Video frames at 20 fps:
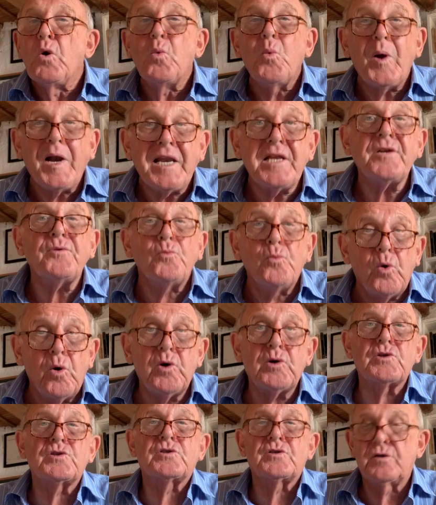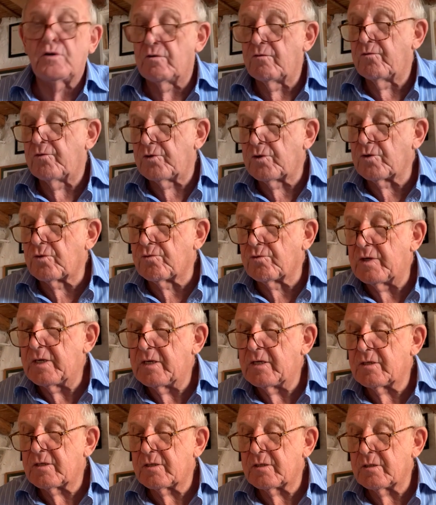Well, it was for the
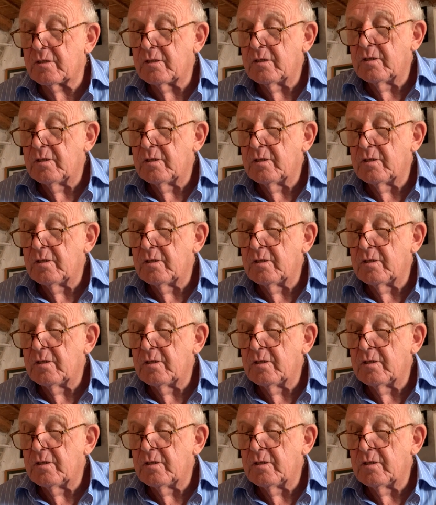Greeks.